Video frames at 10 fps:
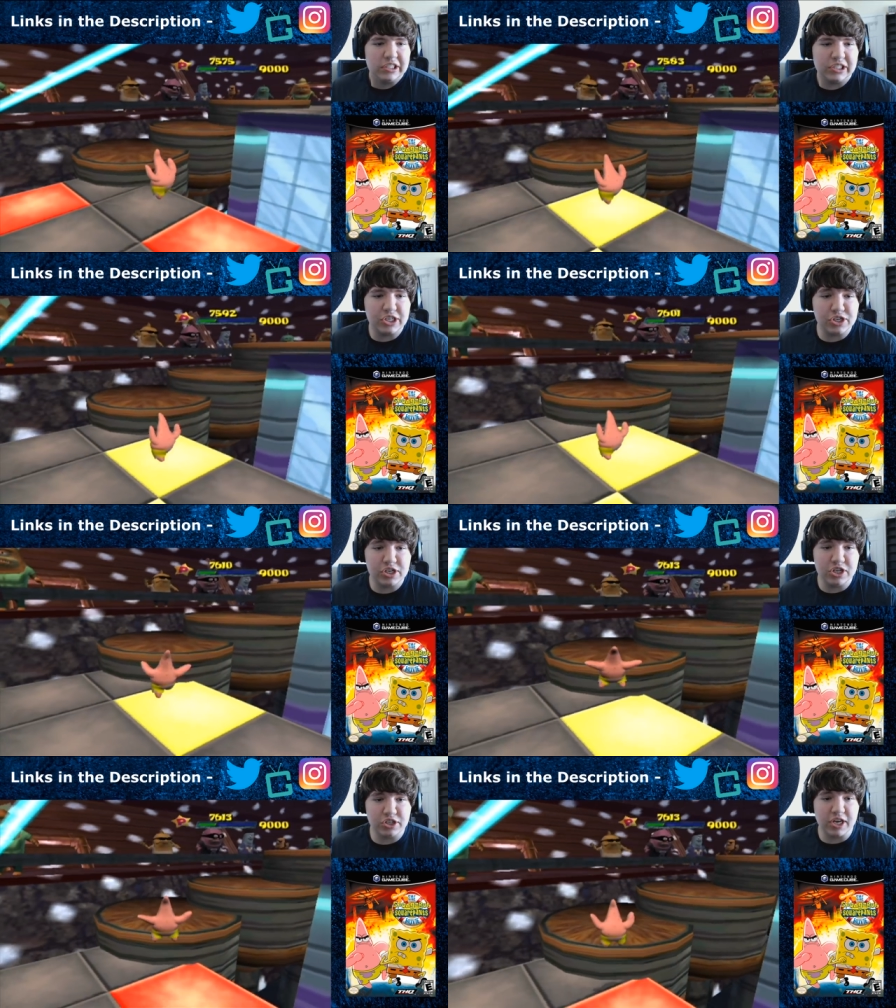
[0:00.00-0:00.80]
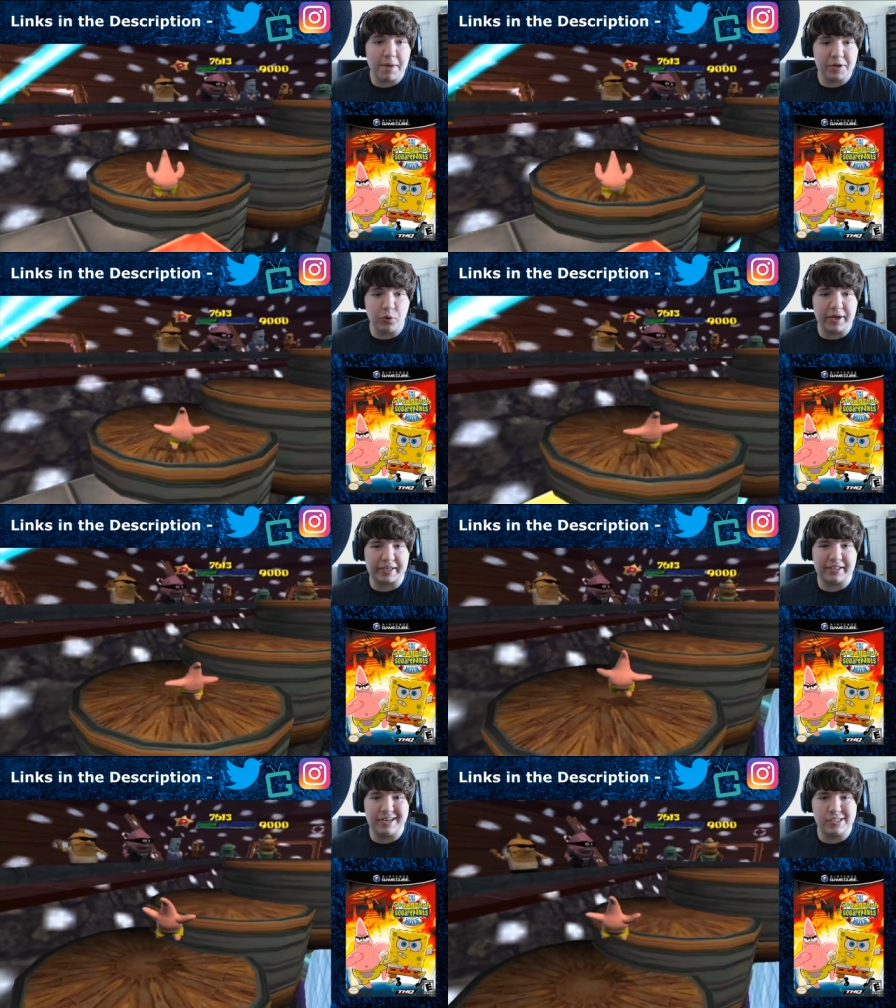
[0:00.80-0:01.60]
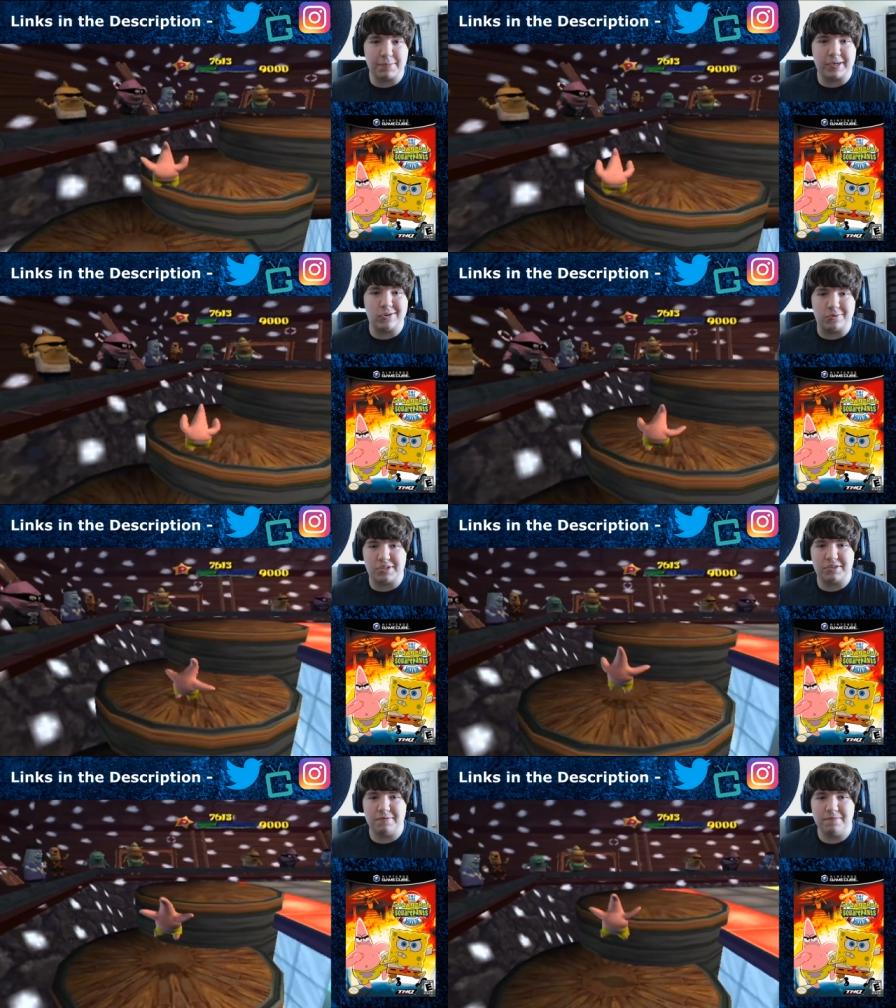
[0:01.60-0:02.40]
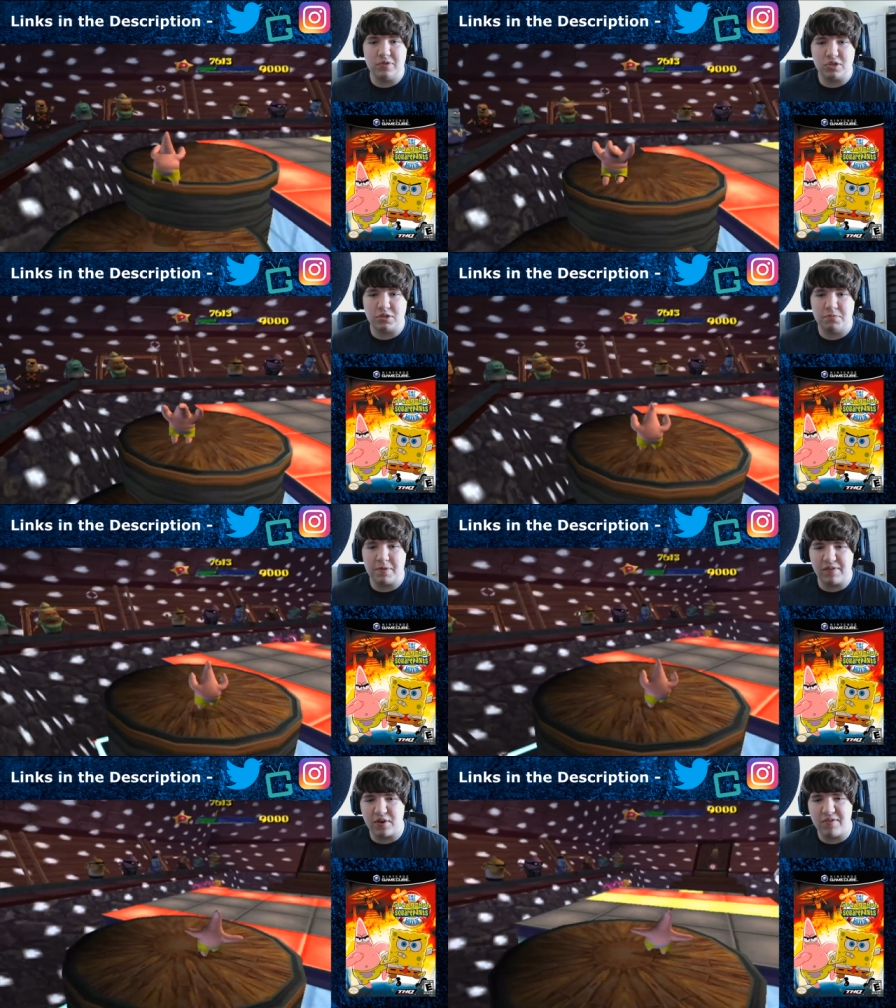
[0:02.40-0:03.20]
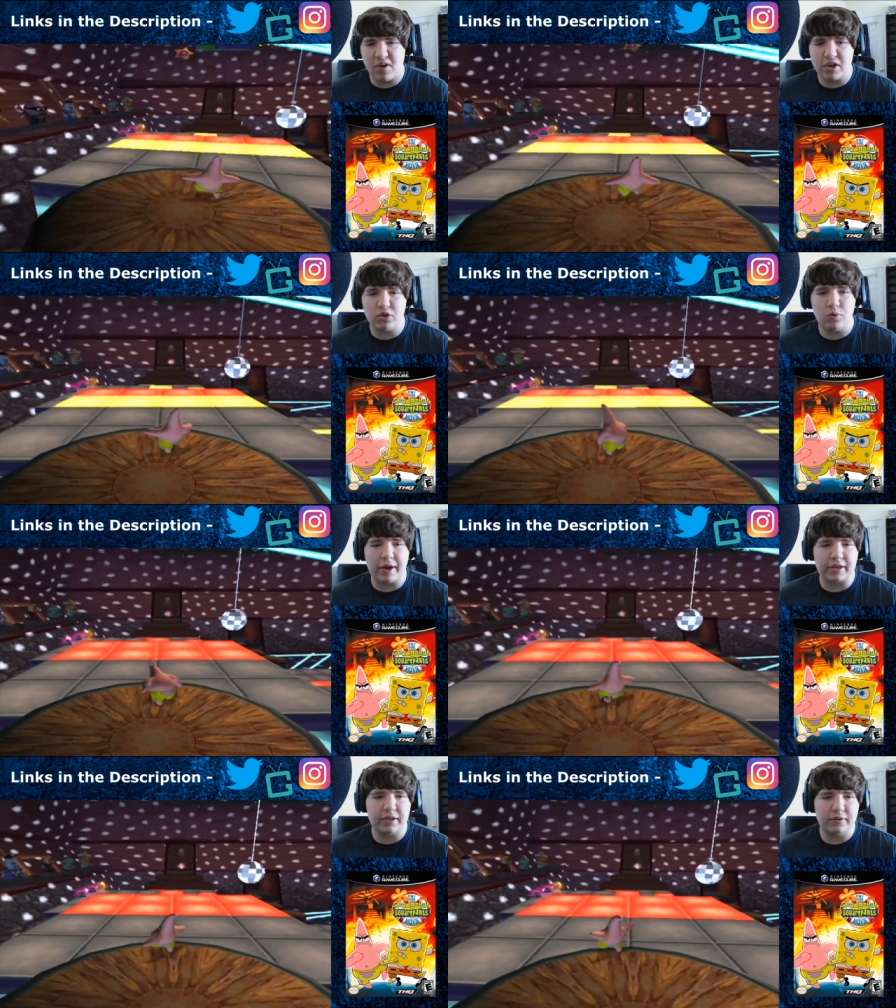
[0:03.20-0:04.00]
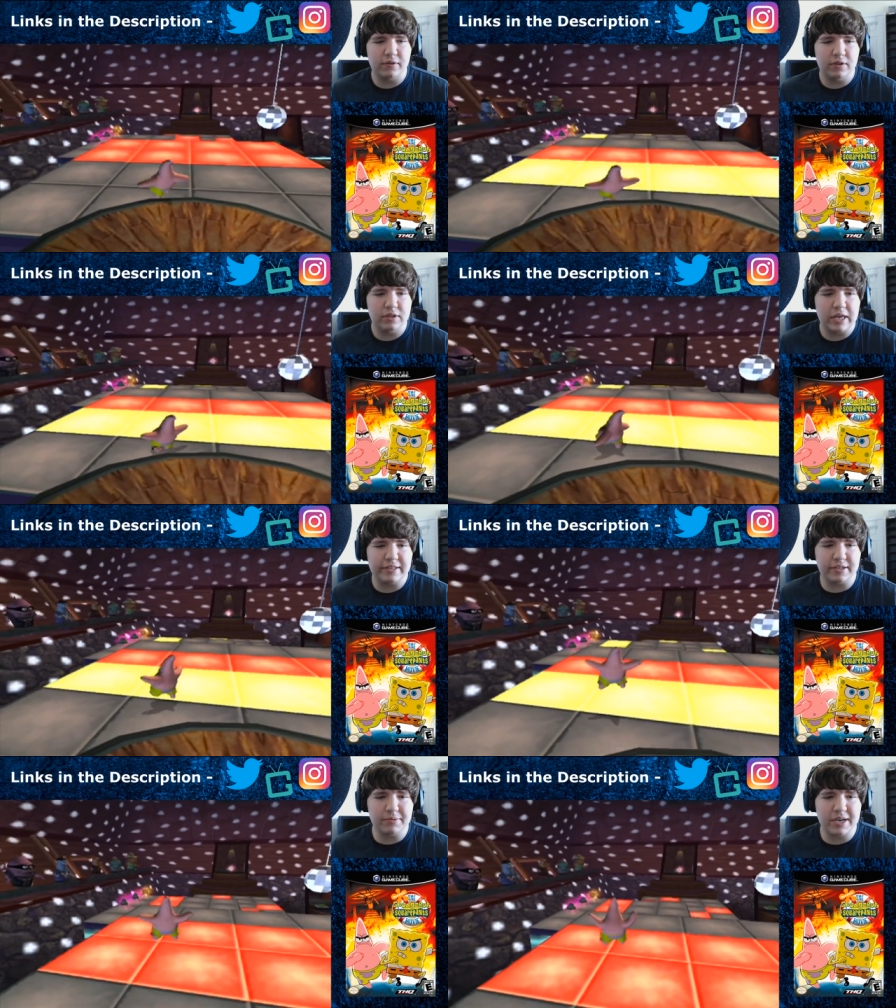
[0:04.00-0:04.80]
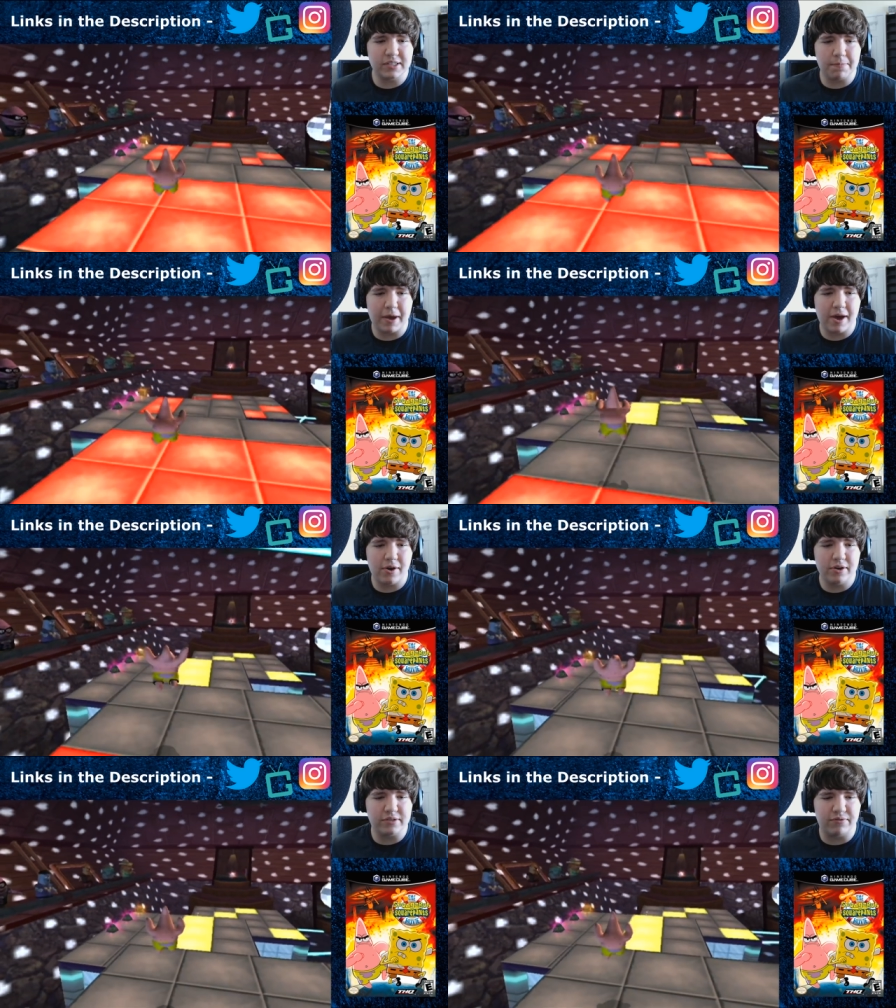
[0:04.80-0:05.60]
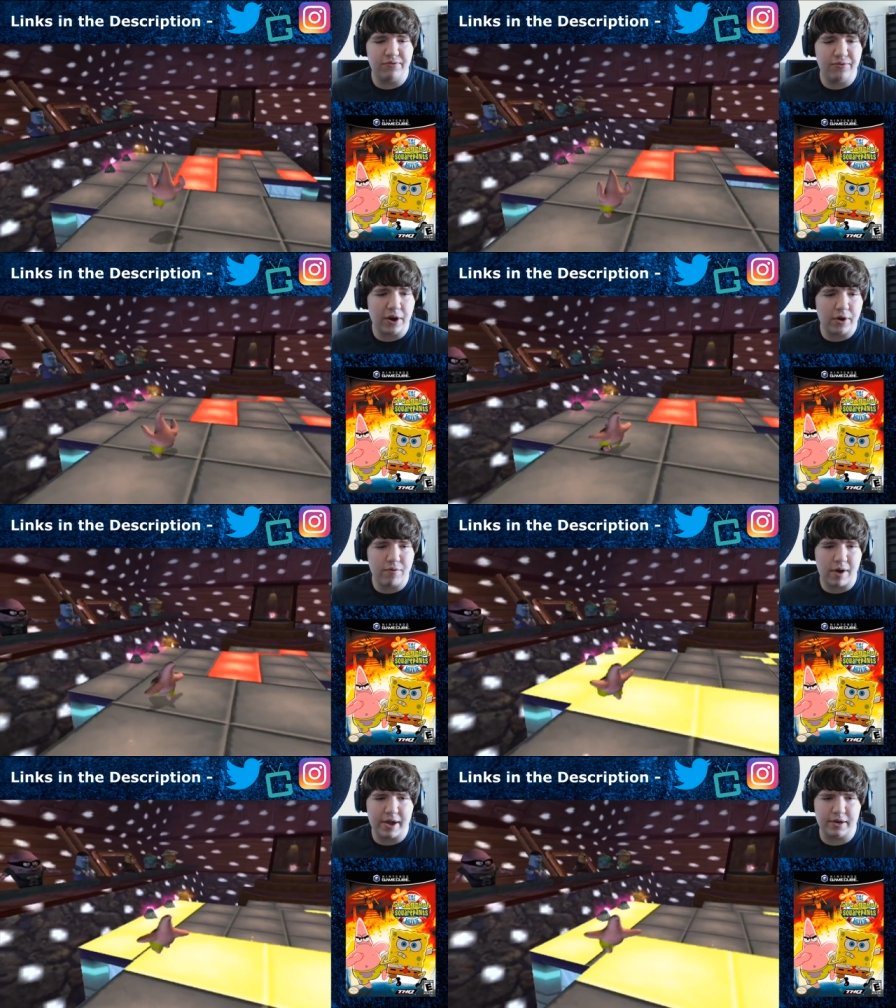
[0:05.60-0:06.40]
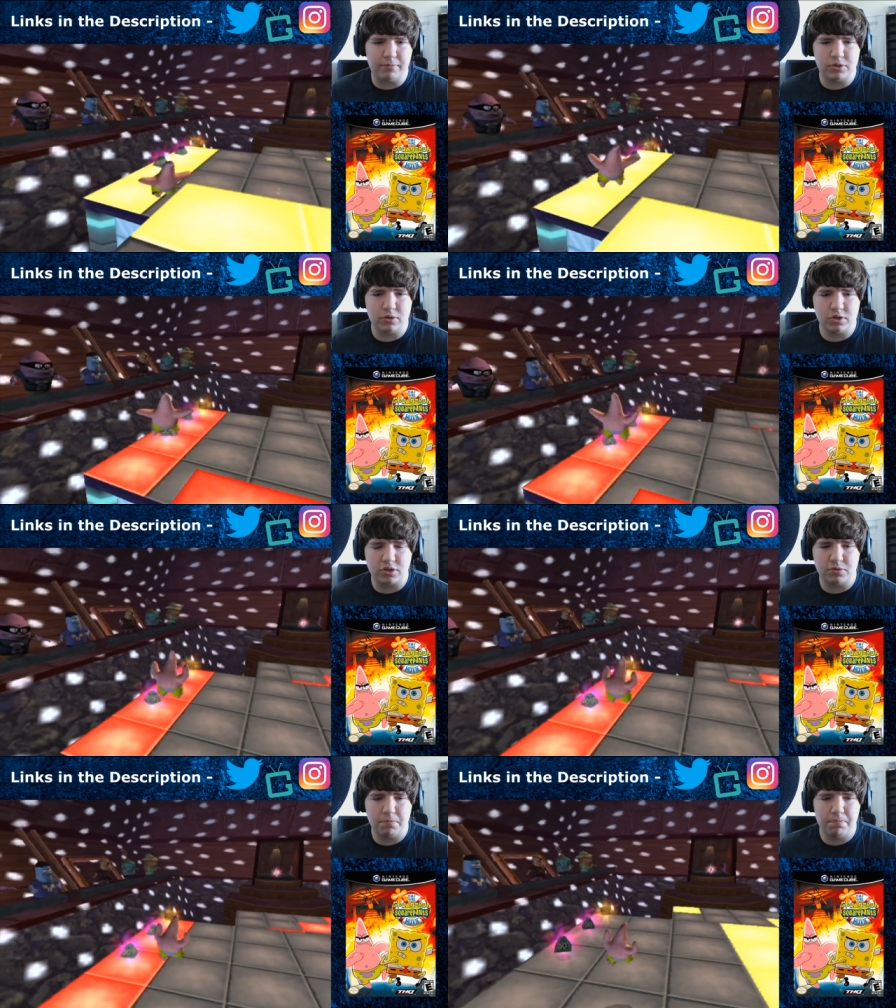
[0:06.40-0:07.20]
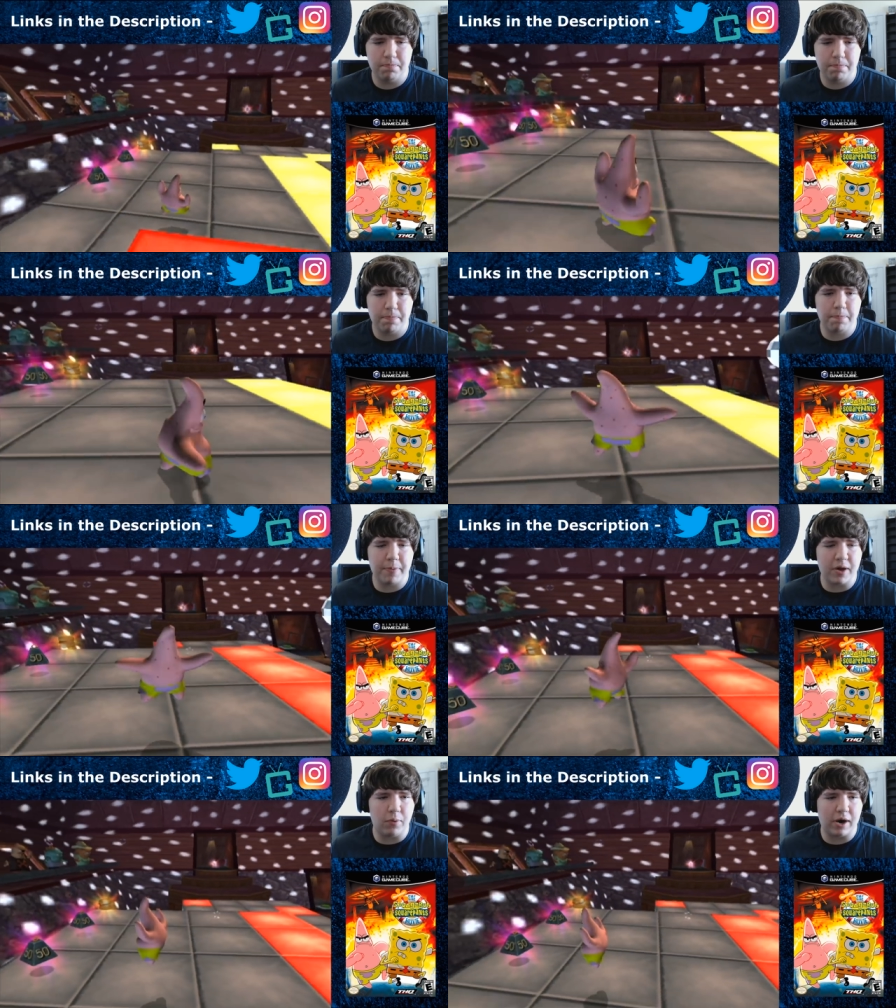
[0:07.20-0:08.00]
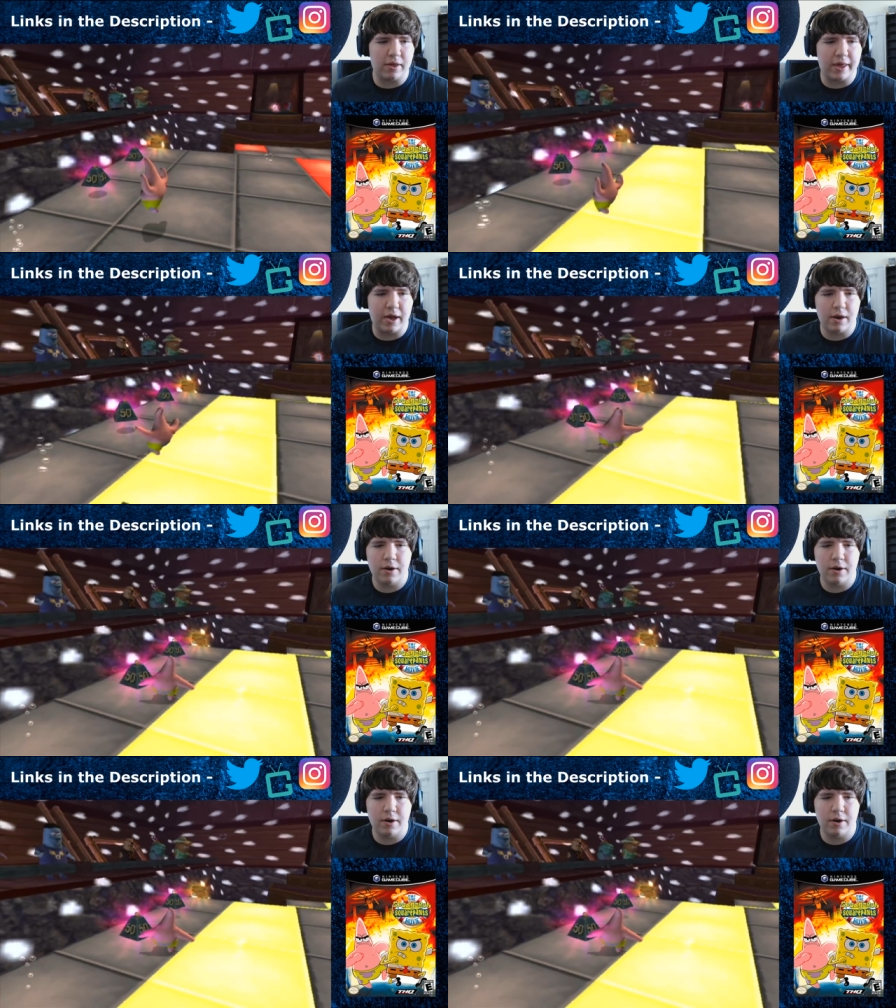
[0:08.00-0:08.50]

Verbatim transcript: You just, you just gotta be quick, I suppose. Just be very, very quick. And sometimes the pattern is very random, so just be aware of that.